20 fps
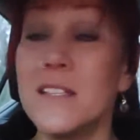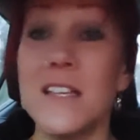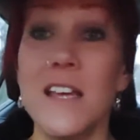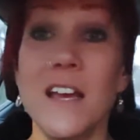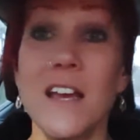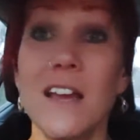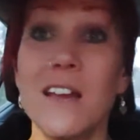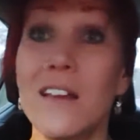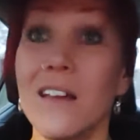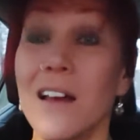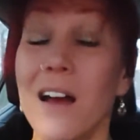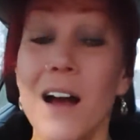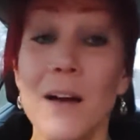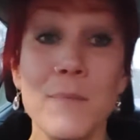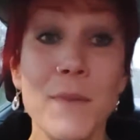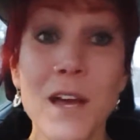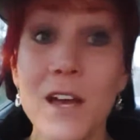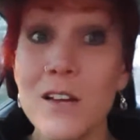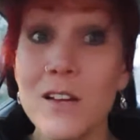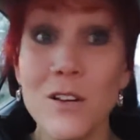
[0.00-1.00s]
say,
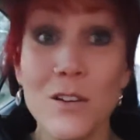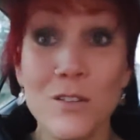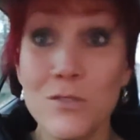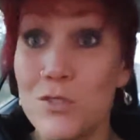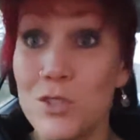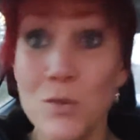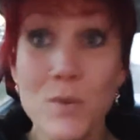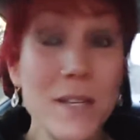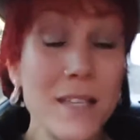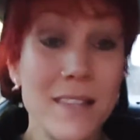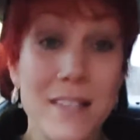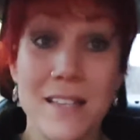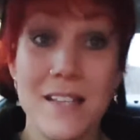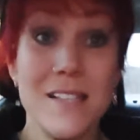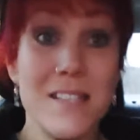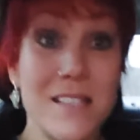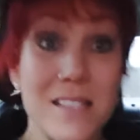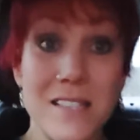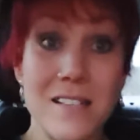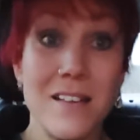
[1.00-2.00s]
I'm not doing
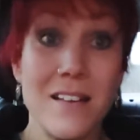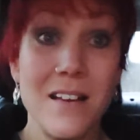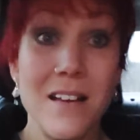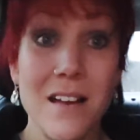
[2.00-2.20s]
this.